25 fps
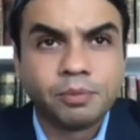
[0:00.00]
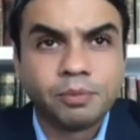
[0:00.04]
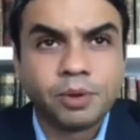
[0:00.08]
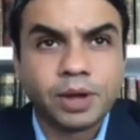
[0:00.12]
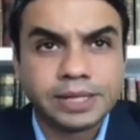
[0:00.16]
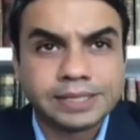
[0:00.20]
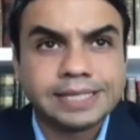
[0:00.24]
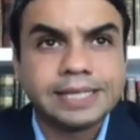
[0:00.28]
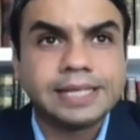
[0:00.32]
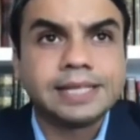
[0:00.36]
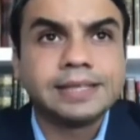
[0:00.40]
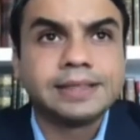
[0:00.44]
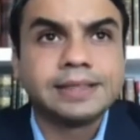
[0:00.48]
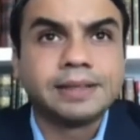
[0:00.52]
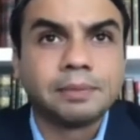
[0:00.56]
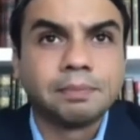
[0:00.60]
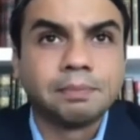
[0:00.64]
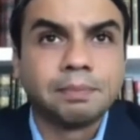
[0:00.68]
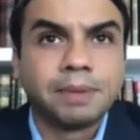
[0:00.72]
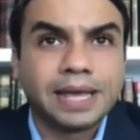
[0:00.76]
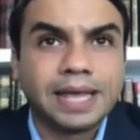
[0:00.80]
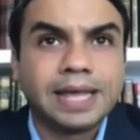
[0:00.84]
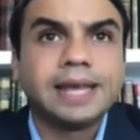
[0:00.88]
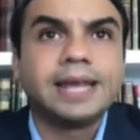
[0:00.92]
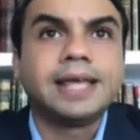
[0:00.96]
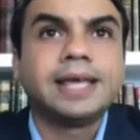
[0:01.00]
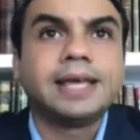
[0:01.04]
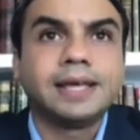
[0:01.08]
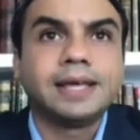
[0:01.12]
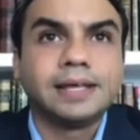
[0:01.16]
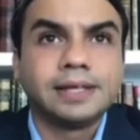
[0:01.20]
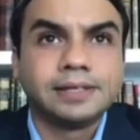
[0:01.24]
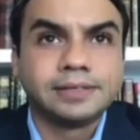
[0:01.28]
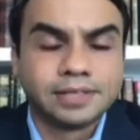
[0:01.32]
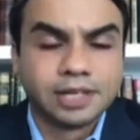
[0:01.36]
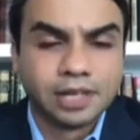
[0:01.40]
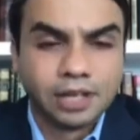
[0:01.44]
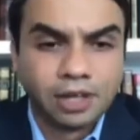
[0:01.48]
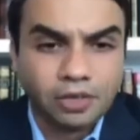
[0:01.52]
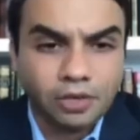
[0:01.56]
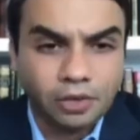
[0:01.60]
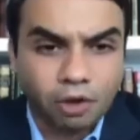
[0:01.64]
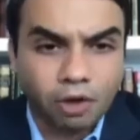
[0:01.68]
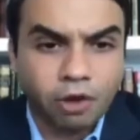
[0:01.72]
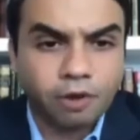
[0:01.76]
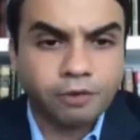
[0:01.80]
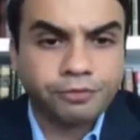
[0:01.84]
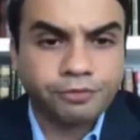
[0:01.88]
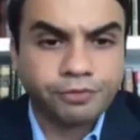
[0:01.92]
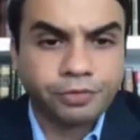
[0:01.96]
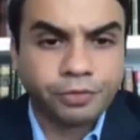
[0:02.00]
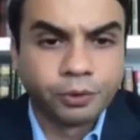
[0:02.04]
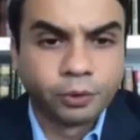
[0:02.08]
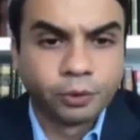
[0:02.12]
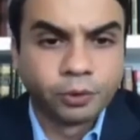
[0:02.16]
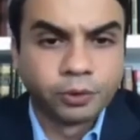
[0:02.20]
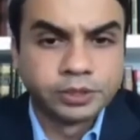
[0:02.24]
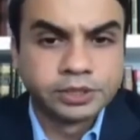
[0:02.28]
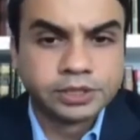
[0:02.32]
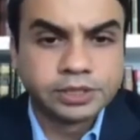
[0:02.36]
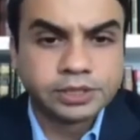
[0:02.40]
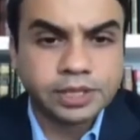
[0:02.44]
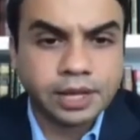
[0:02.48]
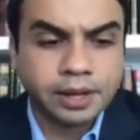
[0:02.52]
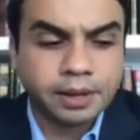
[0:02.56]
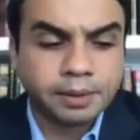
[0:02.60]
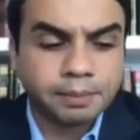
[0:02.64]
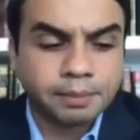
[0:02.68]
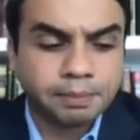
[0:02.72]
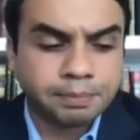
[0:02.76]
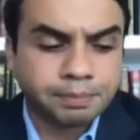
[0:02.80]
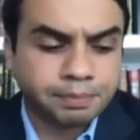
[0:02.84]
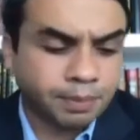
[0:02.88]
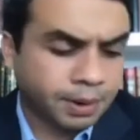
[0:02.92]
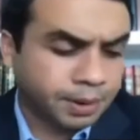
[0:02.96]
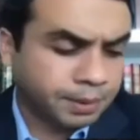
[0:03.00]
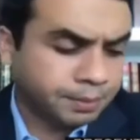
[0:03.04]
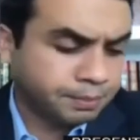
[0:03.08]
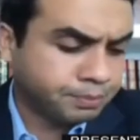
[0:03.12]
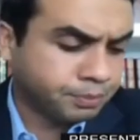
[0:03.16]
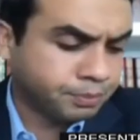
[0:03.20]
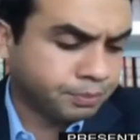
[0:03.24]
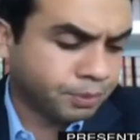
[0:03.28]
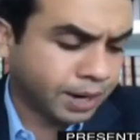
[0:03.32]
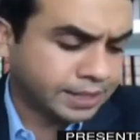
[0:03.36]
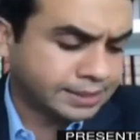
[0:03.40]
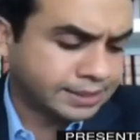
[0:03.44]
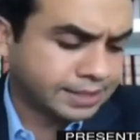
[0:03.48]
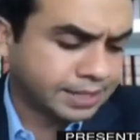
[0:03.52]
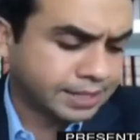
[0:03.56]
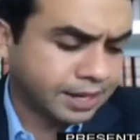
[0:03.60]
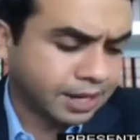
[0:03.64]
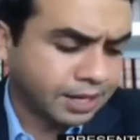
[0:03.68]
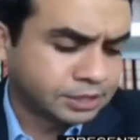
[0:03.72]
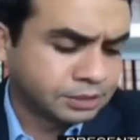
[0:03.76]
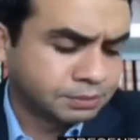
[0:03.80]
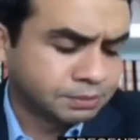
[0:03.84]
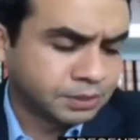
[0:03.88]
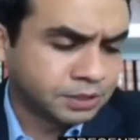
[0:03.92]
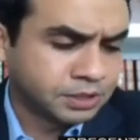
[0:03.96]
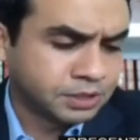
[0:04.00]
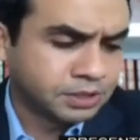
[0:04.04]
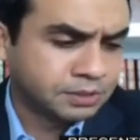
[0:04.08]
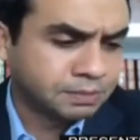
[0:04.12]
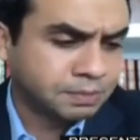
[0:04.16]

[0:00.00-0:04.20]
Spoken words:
We're seeing the beginnings of those price enhancements.